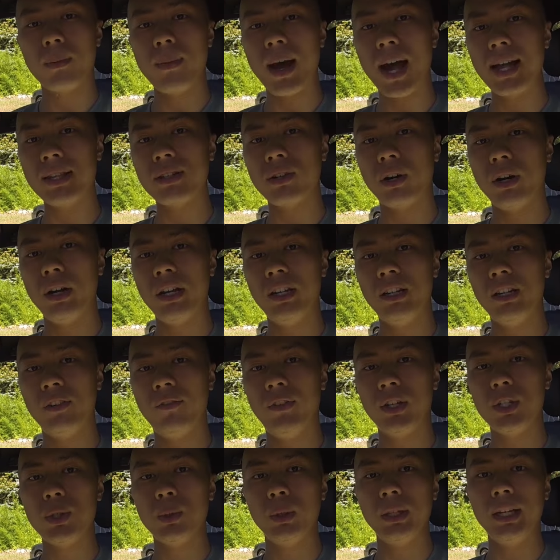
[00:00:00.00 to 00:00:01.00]
mats are
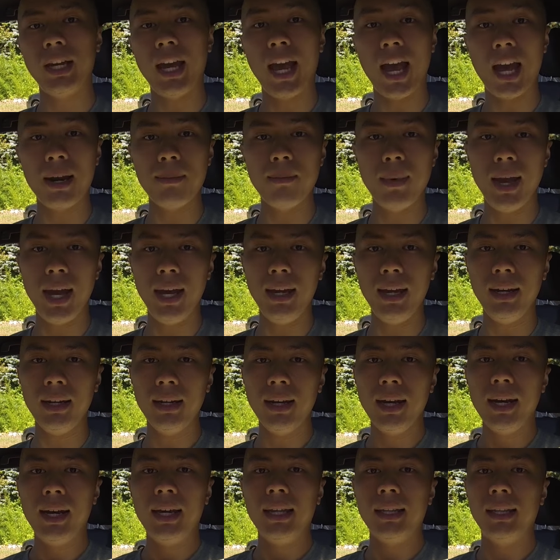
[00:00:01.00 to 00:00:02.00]
individually handmade,
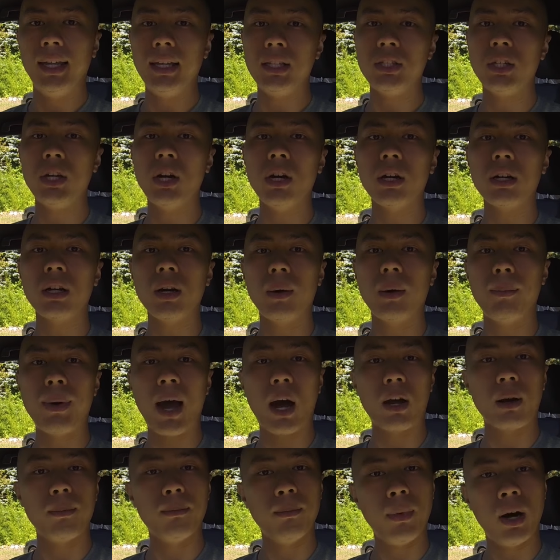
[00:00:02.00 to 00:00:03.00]
they took
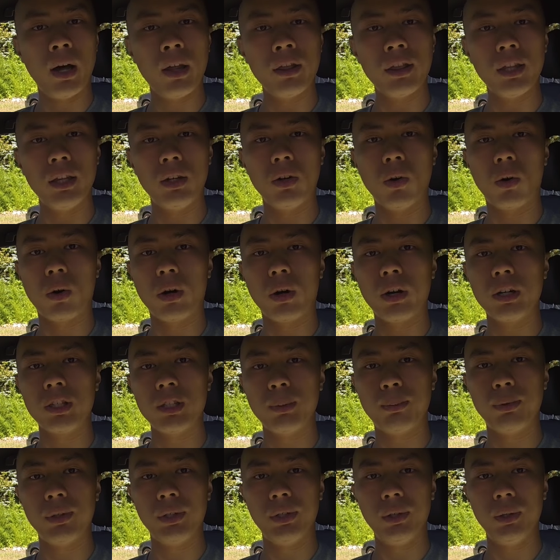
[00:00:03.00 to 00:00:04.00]
about a month in order to
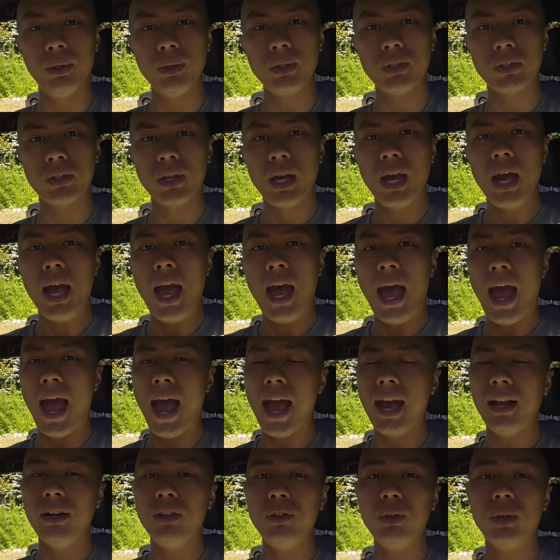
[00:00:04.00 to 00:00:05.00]
produce,
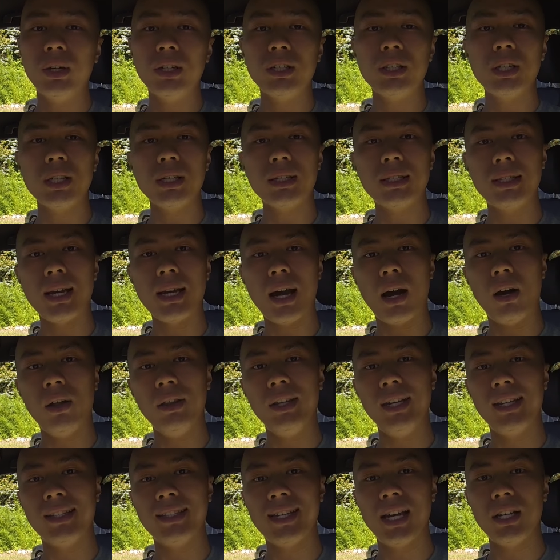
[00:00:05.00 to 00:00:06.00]
and you could just tell
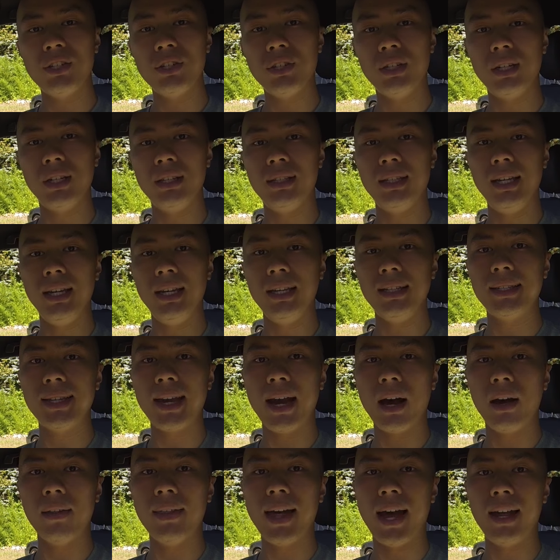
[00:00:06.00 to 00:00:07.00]
the attention to
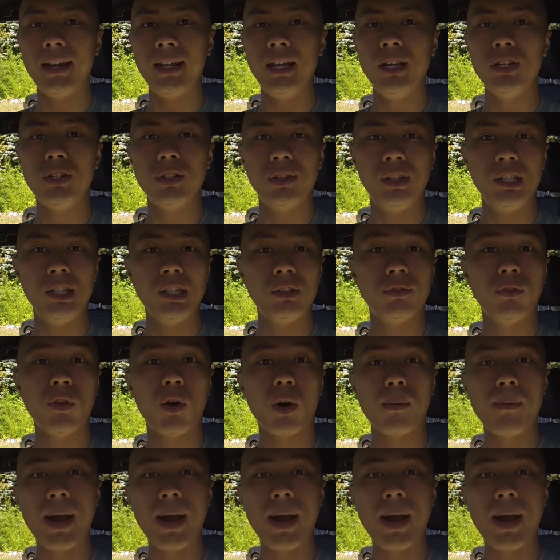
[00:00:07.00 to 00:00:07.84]
detail that each of these floor